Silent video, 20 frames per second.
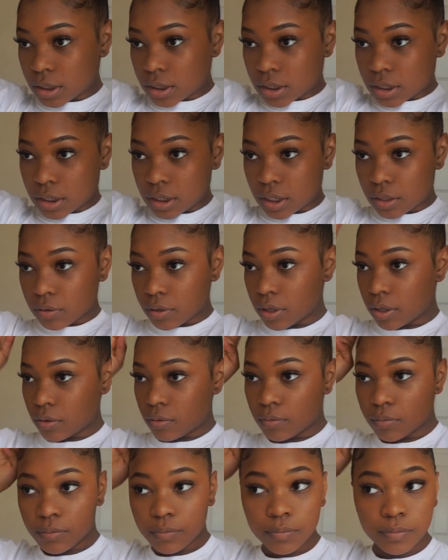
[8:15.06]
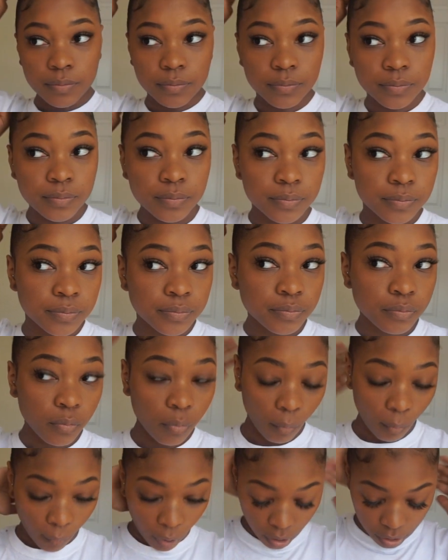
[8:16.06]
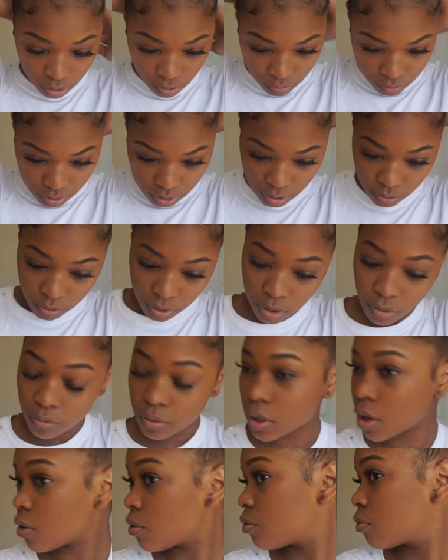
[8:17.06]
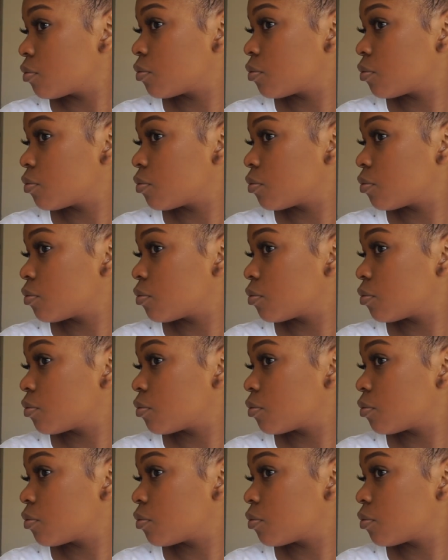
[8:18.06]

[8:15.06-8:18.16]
still cute. You still cute though.